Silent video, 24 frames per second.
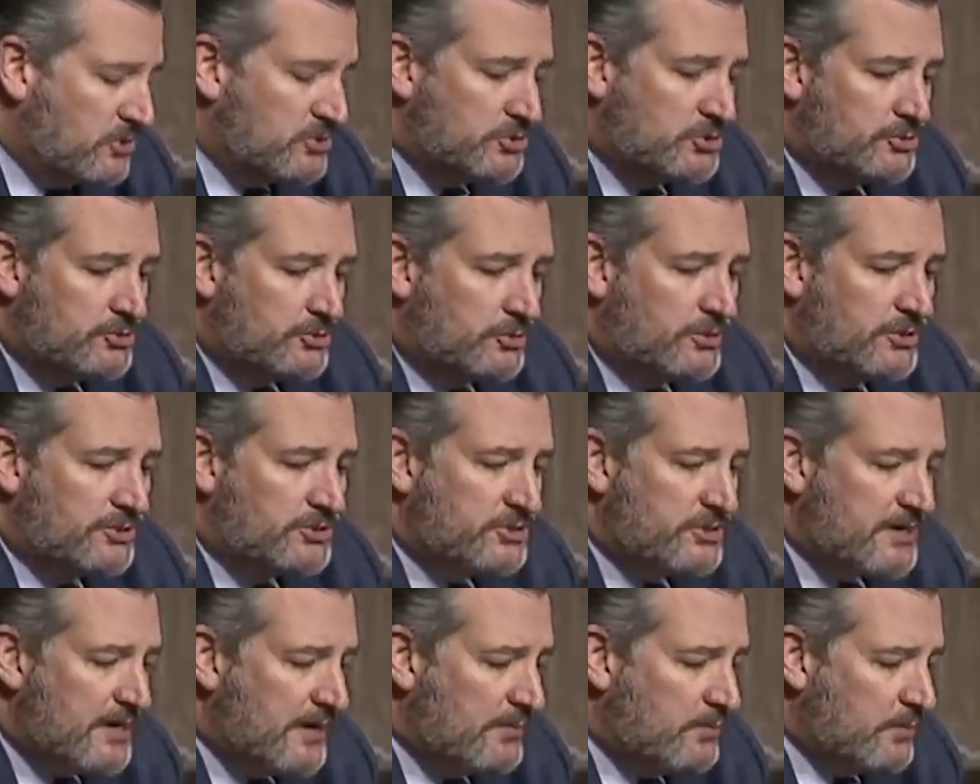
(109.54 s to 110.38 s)
Mr.
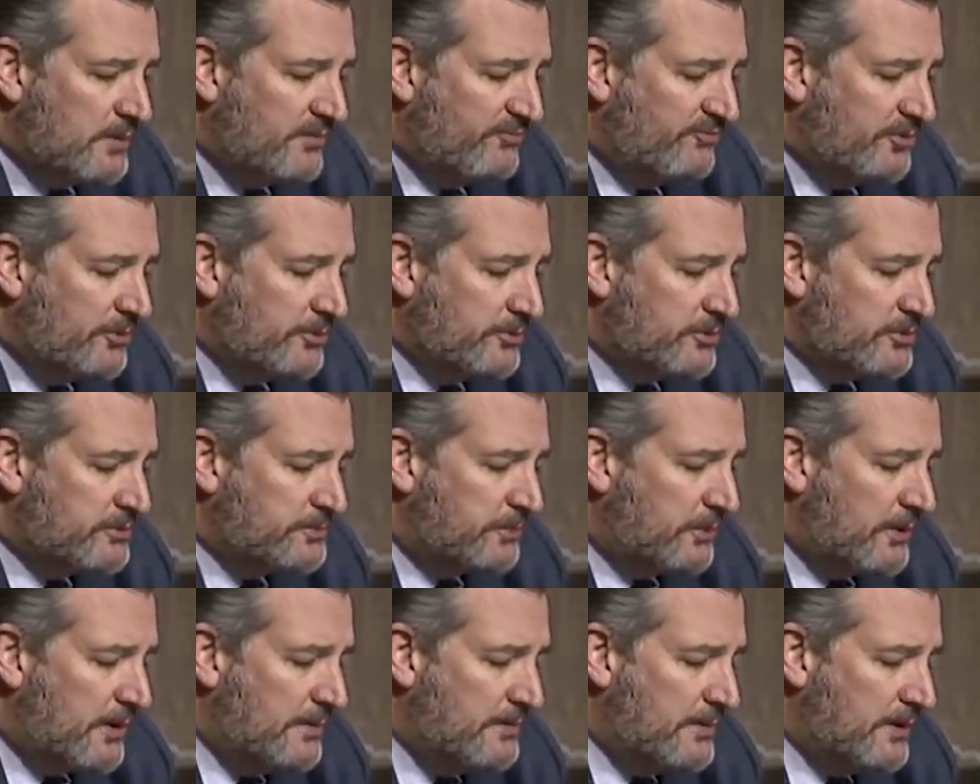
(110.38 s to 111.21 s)
Dorsey, I want to focus
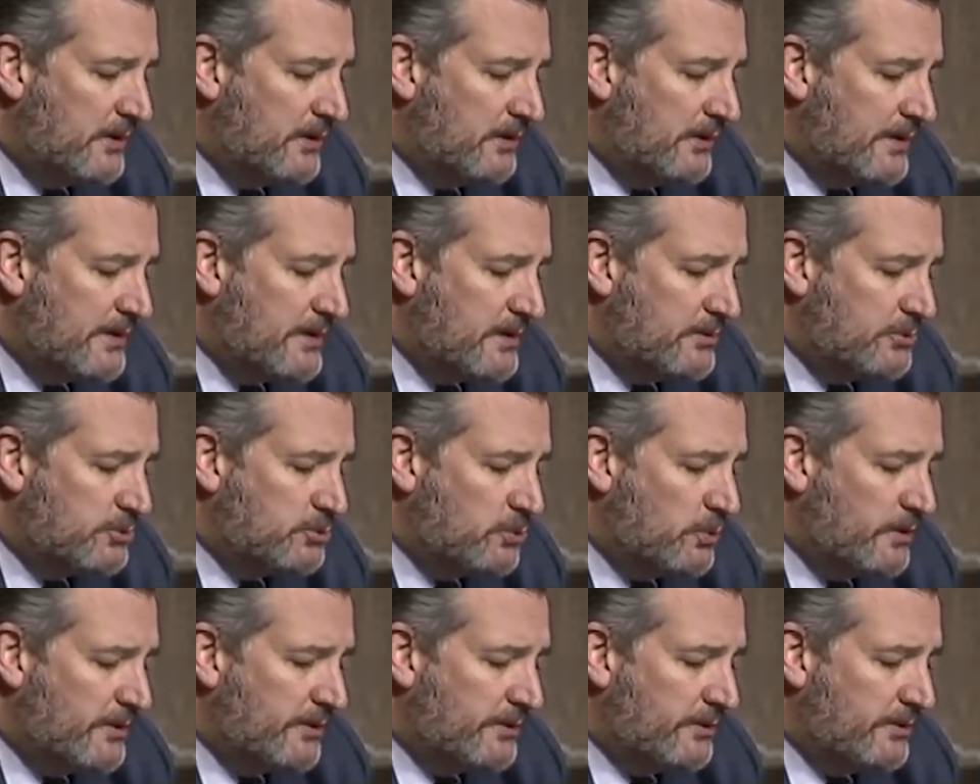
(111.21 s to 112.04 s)
primarily on
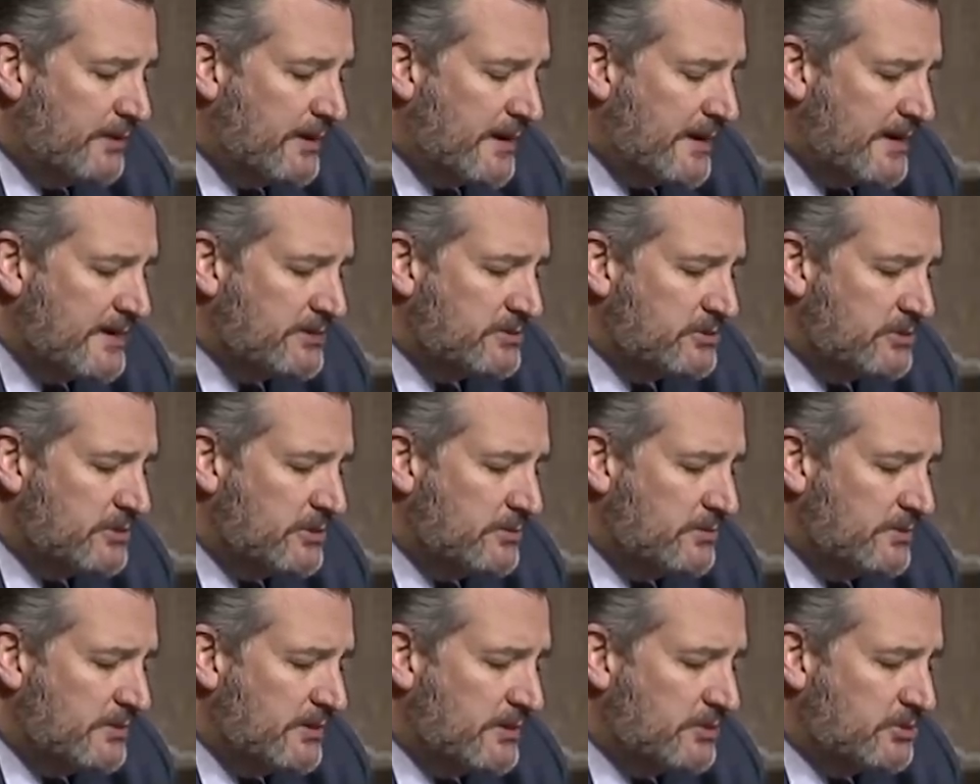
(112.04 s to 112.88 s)
Twitter and ask
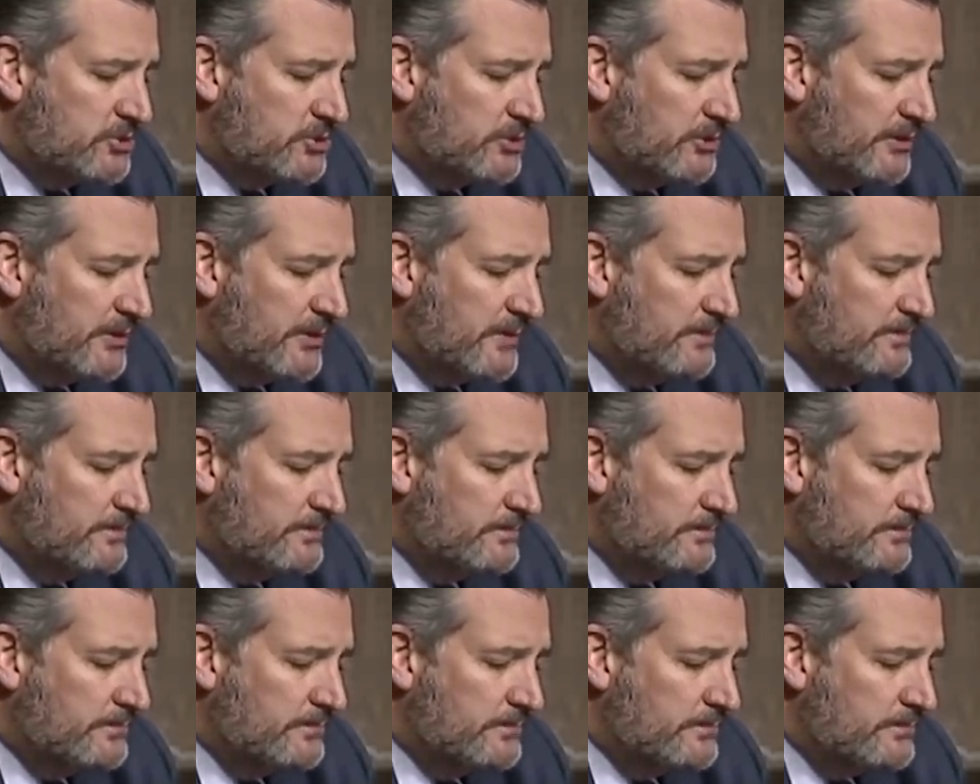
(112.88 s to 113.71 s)
you initially,
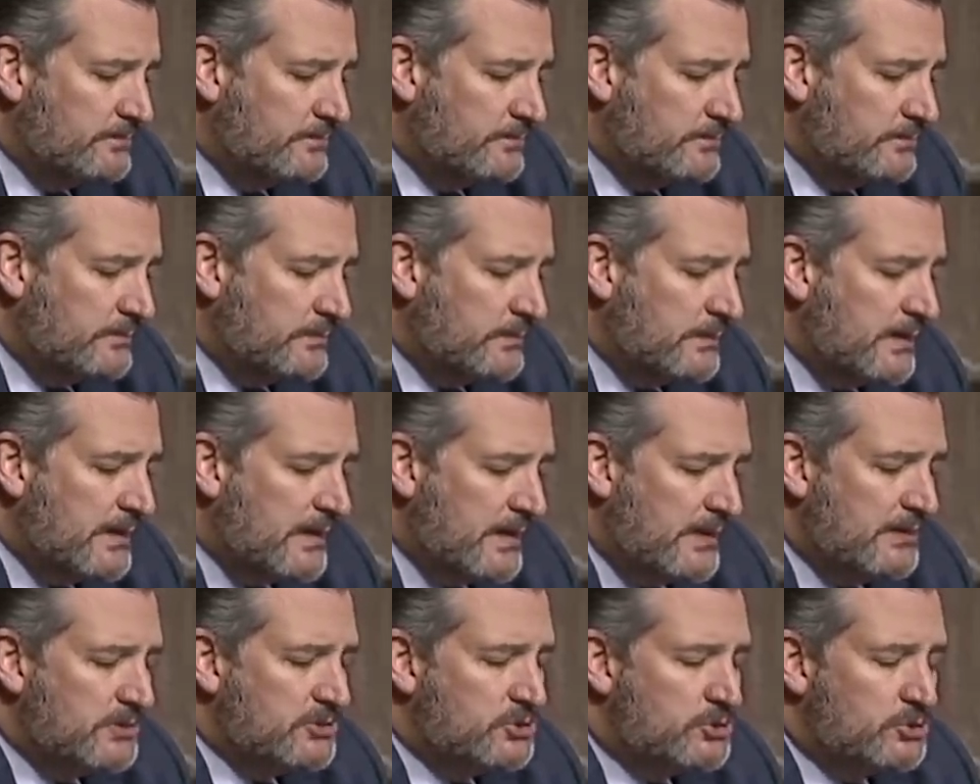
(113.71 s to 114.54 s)

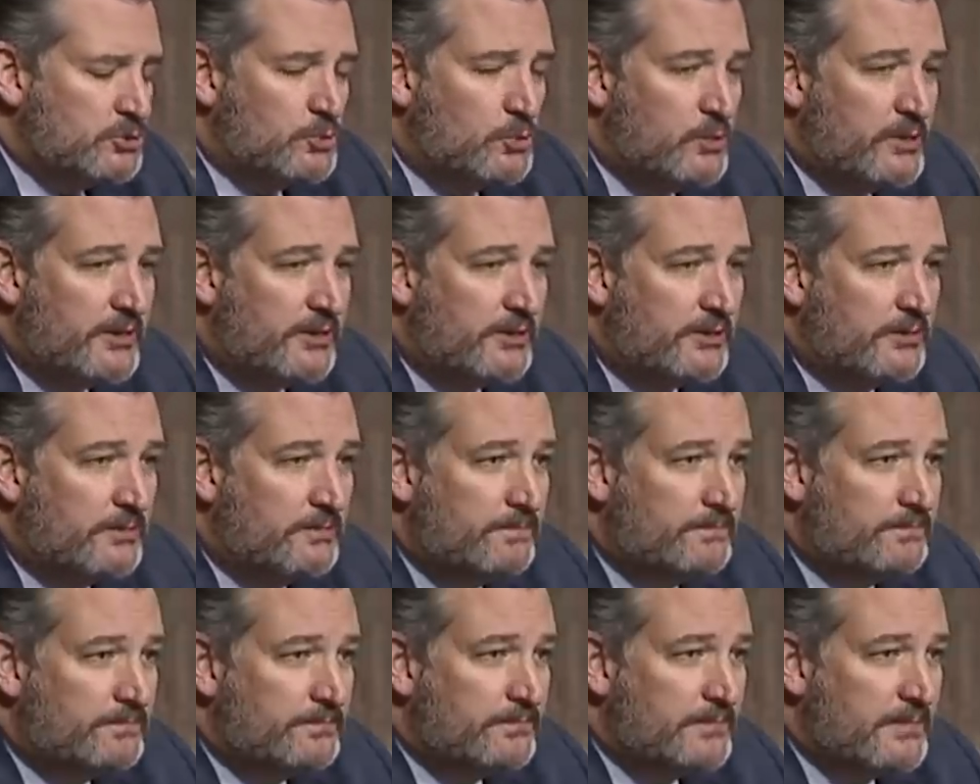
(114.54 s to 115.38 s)
is Twitter
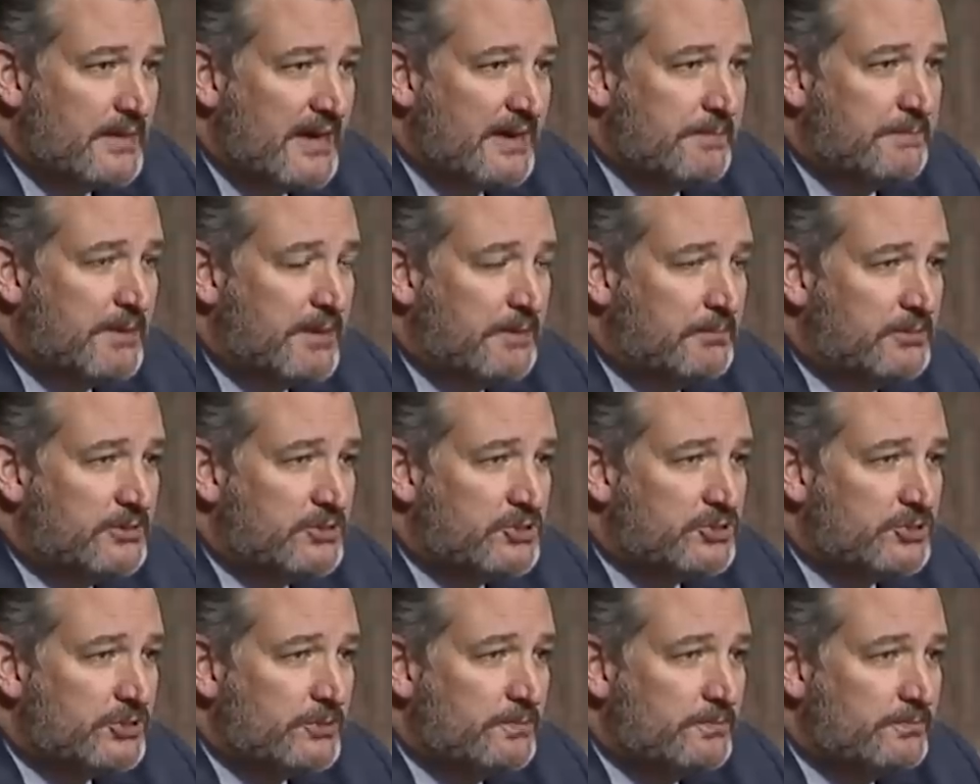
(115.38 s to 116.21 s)
a
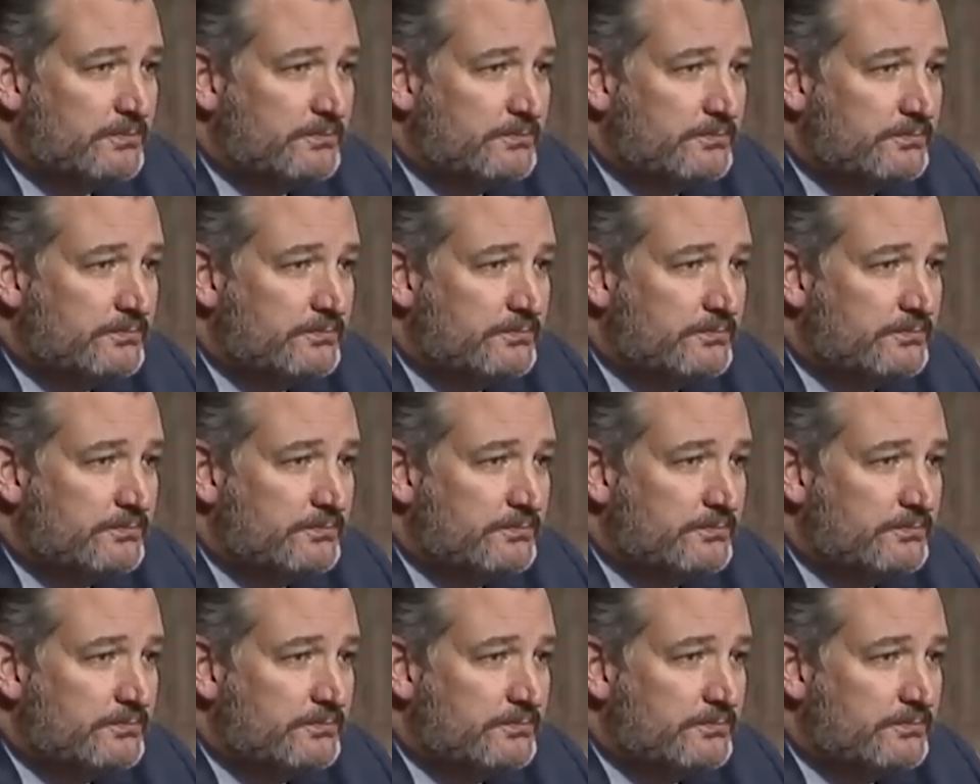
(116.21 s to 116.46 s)
publisher?